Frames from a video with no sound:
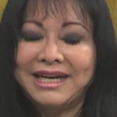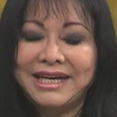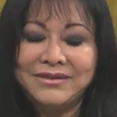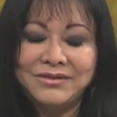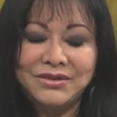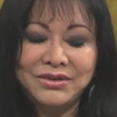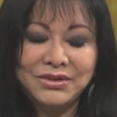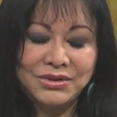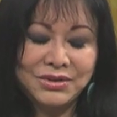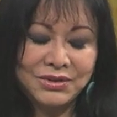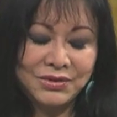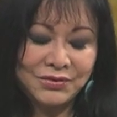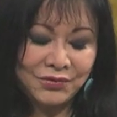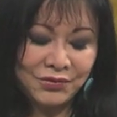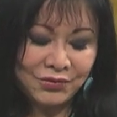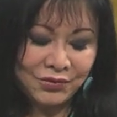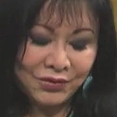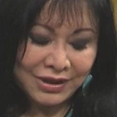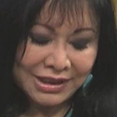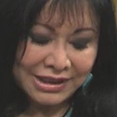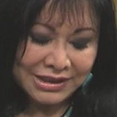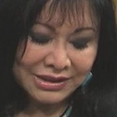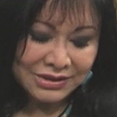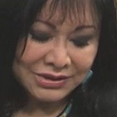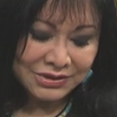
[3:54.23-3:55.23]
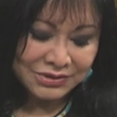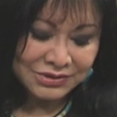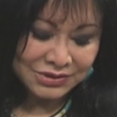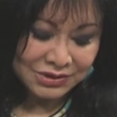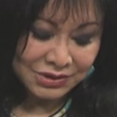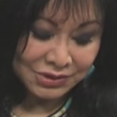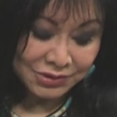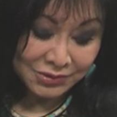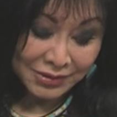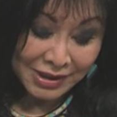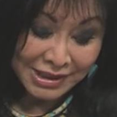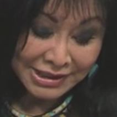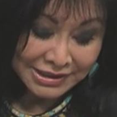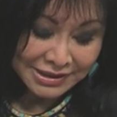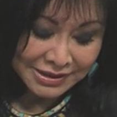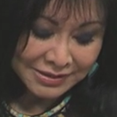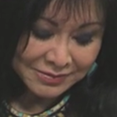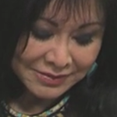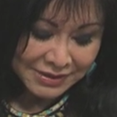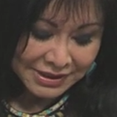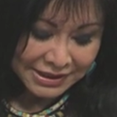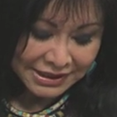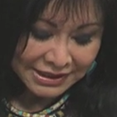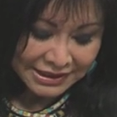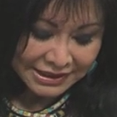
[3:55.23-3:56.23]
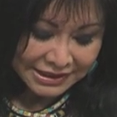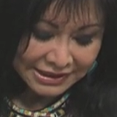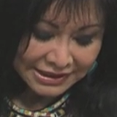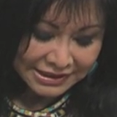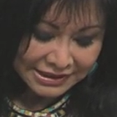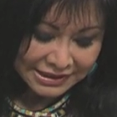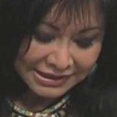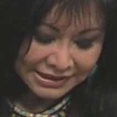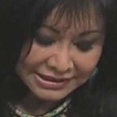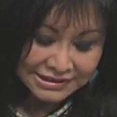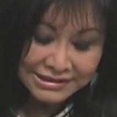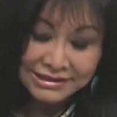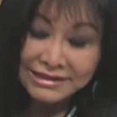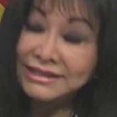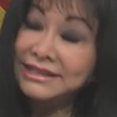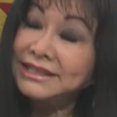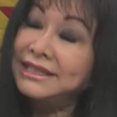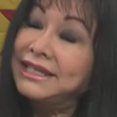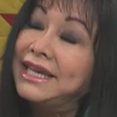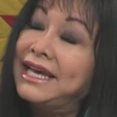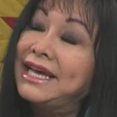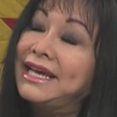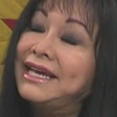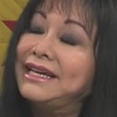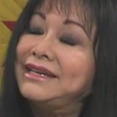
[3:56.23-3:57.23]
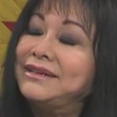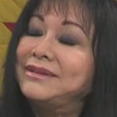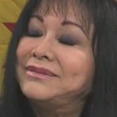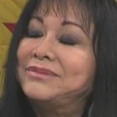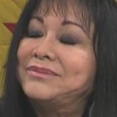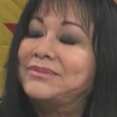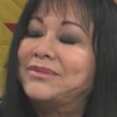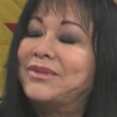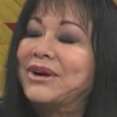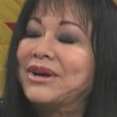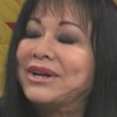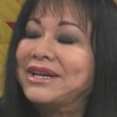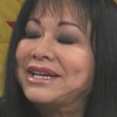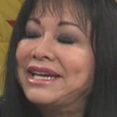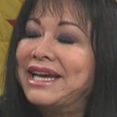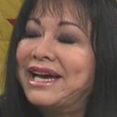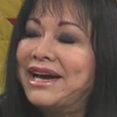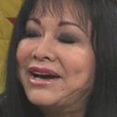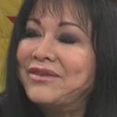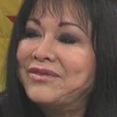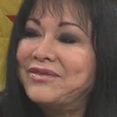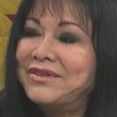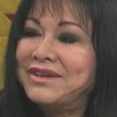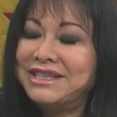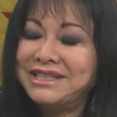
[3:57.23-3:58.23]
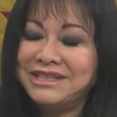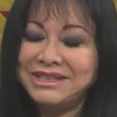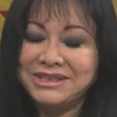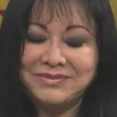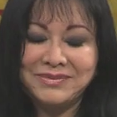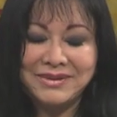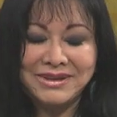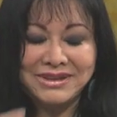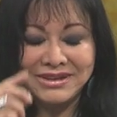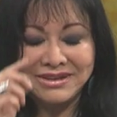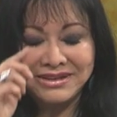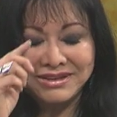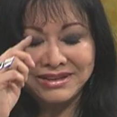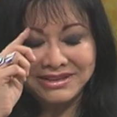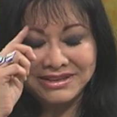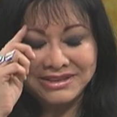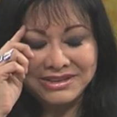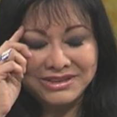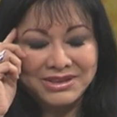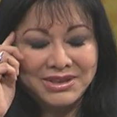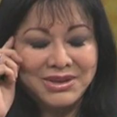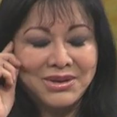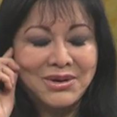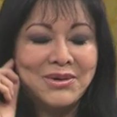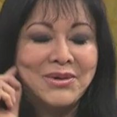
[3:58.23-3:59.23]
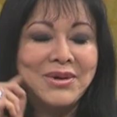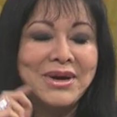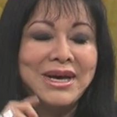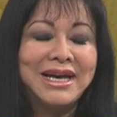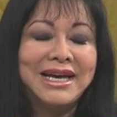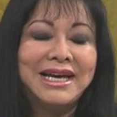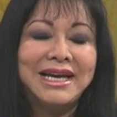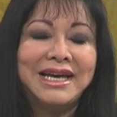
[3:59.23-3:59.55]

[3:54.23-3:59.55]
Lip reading: I have a good friend who's a great comedian. He's Dene Mark Yaffe. He's been on the show.